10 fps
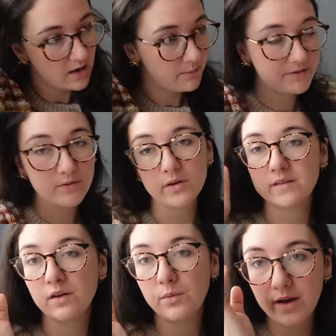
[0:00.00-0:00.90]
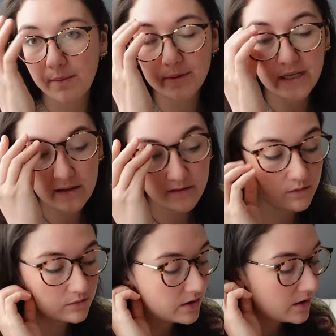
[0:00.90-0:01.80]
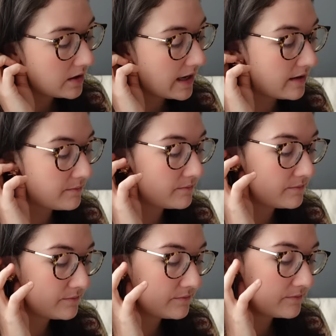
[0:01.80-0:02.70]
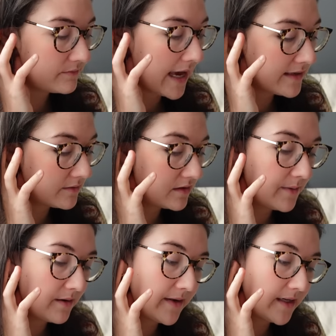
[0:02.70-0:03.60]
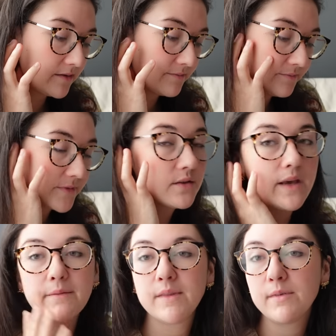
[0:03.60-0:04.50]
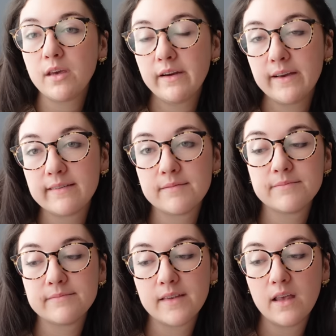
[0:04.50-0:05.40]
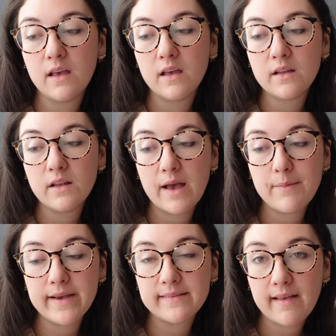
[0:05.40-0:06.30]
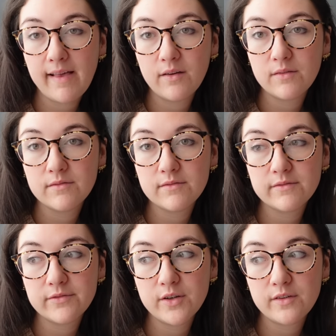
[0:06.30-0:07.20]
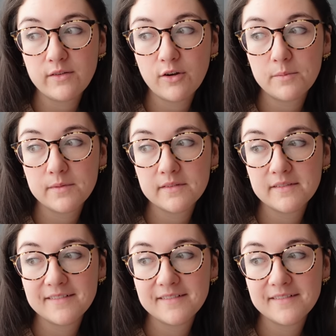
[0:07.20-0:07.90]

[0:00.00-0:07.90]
But of course it's all one company, so that is something to bear in mind. So yeah, I'm curious. Am I a sellout for using Drops?